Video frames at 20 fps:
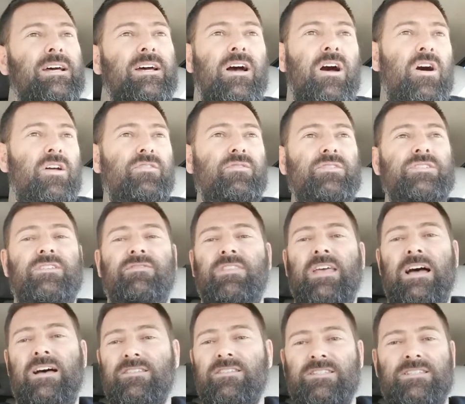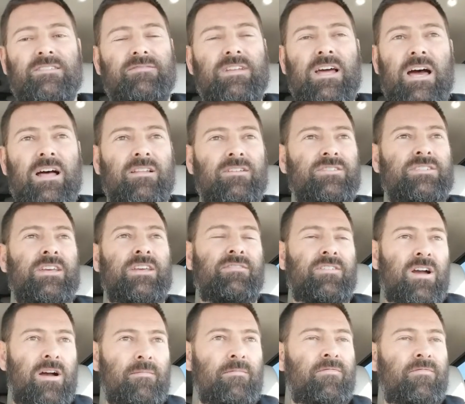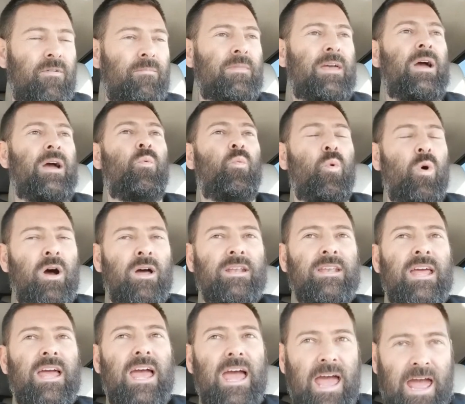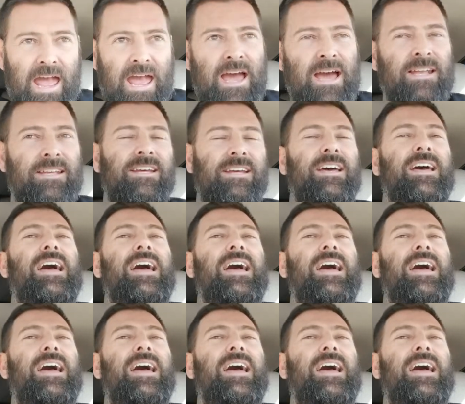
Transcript: hundreds of thousands of dollars have come from that one ad.